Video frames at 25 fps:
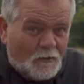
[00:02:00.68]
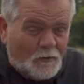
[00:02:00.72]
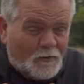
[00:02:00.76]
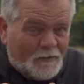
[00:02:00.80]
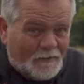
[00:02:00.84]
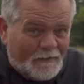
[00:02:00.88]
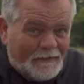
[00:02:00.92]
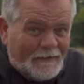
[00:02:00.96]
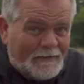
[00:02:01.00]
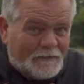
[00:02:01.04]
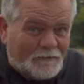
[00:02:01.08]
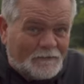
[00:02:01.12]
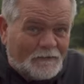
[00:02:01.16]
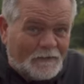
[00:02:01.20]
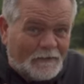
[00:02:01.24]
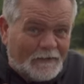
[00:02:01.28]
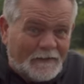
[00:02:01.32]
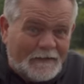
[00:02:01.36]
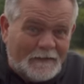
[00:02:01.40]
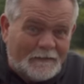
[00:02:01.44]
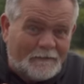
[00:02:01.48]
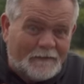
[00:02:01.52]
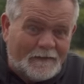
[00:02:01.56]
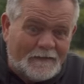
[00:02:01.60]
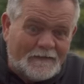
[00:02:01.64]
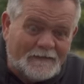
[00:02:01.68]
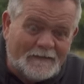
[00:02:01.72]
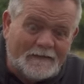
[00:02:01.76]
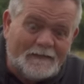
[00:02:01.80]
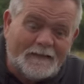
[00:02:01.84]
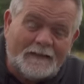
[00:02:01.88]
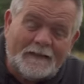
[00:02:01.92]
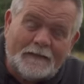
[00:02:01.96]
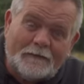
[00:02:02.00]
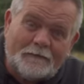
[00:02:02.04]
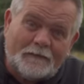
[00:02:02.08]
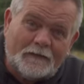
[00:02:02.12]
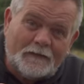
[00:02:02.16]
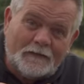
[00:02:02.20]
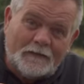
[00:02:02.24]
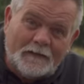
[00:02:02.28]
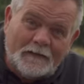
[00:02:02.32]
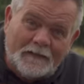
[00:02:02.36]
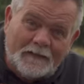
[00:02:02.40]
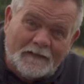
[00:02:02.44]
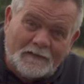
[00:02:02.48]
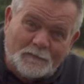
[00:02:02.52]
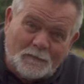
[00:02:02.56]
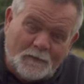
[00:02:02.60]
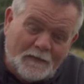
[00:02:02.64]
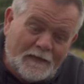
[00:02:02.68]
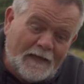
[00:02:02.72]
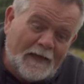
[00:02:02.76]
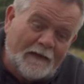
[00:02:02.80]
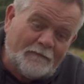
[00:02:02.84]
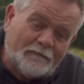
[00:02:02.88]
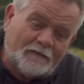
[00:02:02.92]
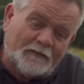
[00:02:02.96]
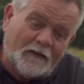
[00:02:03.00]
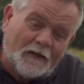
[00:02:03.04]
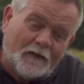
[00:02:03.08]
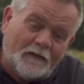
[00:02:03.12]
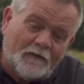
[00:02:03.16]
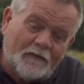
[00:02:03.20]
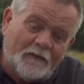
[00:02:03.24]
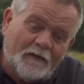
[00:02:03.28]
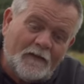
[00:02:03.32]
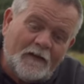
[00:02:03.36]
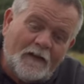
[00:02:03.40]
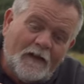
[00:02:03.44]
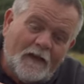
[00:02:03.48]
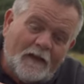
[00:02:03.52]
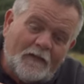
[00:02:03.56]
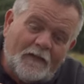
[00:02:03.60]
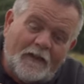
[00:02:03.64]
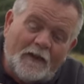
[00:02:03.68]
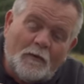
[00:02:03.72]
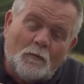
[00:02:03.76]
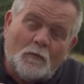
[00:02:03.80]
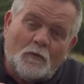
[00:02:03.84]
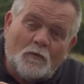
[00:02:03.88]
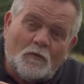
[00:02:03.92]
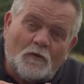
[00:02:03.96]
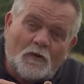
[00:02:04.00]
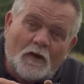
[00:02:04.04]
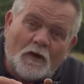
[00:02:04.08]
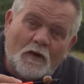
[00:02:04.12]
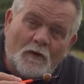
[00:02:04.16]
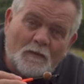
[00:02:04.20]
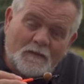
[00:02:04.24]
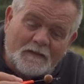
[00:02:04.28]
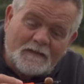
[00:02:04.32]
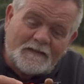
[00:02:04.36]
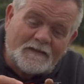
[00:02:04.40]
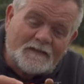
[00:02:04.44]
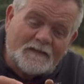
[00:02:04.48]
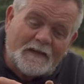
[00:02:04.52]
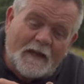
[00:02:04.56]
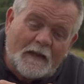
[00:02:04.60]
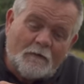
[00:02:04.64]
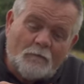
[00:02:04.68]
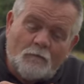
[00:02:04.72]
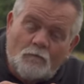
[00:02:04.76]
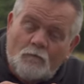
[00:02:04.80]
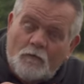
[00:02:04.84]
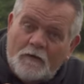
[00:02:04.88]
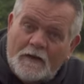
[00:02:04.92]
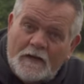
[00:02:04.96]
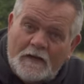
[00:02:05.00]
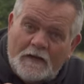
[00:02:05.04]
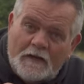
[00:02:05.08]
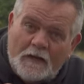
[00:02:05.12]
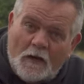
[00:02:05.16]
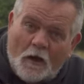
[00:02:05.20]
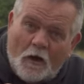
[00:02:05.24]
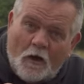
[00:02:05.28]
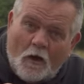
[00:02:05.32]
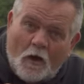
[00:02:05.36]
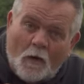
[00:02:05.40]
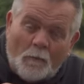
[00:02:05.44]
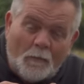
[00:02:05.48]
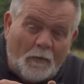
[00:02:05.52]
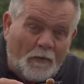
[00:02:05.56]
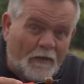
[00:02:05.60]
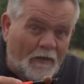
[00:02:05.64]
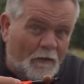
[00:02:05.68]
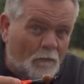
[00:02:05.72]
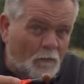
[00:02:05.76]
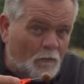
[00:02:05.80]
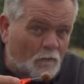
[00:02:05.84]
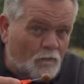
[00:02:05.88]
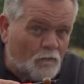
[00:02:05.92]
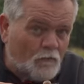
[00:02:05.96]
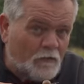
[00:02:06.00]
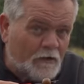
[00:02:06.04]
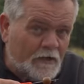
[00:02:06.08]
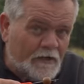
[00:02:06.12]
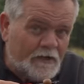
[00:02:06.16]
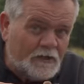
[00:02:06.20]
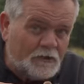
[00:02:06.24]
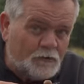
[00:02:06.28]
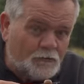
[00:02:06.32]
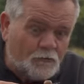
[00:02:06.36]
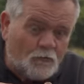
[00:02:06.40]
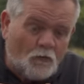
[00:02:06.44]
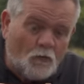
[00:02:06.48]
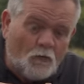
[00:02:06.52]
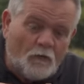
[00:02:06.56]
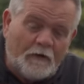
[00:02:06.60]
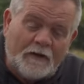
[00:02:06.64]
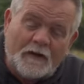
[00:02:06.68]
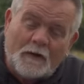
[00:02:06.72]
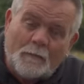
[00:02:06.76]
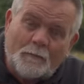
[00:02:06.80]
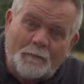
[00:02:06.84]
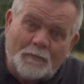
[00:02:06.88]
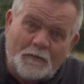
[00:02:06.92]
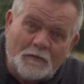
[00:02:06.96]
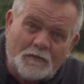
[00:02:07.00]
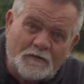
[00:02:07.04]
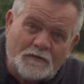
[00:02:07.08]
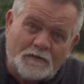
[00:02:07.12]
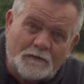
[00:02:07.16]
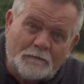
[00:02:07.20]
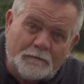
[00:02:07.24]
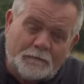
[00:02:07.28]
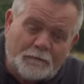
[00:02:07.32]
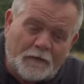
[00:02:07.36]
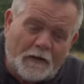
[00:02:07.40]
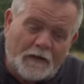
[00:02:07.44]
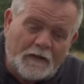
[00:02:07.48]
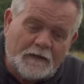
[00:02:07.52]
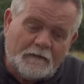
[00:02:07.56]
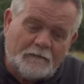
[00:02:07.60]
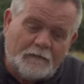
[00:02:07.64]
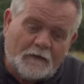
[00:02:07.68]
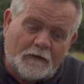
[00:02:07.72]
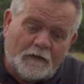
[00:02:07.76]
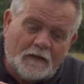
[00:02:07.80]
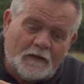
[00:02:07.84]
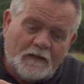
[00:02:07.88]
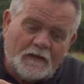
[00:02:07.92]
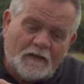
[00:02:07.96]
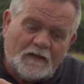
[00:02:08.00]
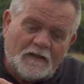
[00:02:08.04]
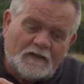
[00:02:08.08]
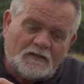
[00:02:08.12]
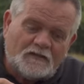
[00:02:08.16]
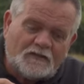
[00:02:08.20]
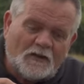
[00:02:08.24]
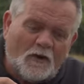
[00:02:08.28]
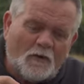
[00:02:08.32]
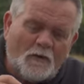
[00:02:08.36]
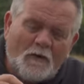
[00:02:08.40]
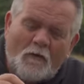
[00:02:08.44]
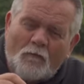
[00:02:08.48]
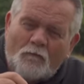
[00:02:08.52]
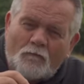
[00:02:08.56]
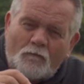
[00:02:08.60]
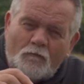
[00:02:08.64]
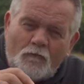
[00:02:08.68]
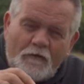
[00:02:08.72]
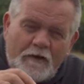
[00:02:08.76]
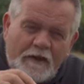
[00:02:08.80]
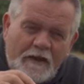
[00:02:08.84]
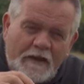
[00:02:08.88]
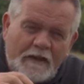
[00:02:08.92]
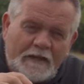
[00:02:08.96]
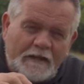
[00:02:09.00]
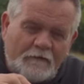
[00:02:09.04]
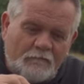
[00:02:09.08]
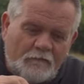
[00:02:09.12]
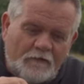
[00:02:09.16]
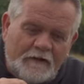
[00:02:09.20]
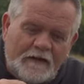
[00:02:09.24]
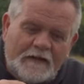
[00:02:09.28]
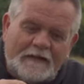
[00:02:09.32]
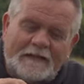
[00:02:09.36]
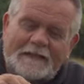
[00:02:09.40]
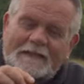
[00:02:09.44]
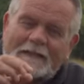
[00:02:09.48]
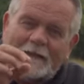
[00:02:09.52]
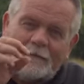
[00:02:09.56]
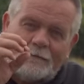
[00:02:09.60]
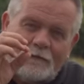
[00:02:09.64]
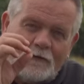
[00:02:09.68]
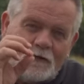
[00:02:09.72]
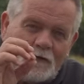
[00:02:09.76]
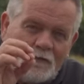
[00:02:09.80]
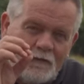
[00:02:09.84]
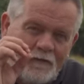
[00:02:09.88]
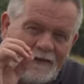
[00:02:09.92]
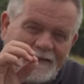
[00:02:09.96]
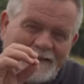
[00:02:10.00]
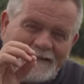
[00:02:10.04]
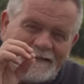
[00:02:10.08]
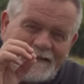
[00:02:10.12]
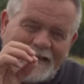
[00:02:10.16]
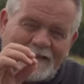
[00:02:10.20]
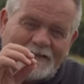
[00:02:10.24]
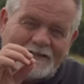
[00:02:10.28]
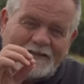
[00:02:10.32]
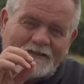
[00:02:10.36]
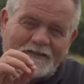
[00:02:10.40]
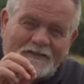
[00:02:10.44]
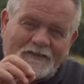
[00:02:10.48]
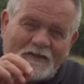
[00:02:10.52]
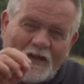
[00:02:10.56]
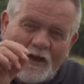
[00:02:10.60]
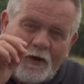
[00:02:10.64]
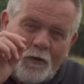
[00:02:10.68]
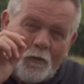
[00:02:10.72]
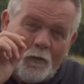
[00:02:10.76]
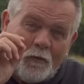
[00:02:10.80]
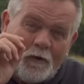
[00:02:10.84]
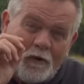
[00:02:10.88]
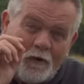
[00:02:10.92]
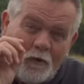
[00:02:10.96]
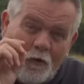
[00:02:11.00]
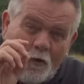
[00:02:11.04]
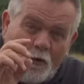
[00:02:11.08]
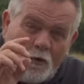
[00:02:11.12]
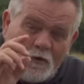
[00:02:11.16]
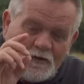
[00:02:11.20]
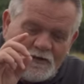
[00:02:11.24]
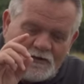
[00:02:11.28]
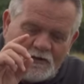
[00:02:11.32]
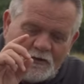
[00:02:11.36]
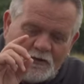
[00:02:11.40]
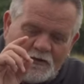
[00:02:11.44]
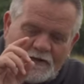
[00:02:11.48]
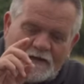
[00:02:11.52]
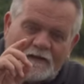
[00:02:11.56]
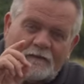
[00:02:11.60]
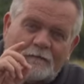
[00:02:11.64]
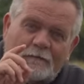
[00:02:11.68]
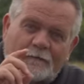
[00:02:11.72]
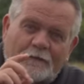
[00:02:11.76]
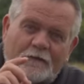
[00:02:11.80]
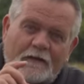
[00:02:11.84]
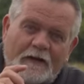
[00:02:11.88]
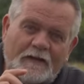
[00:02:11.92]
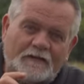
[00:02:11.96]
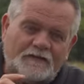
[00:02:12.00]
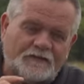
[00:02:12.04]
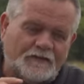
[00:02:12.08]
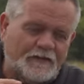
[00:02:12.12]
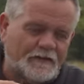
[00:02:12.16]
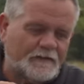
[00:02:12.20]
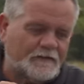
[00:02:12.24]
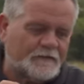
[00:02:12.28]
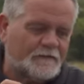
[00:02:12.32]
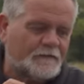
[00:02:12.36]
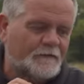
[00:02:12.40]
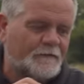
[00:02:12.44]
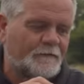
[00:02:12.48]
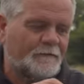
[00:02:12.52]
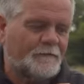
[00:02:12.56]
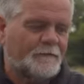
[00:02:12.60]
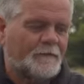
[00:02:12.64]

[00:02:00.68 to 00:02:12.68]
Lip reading: you can literally leave these in here for years, we have done, they will go, as I say, really hard, but they will really draw in a boosted flavour. So really, really giving you these edges. We're always looking for edges.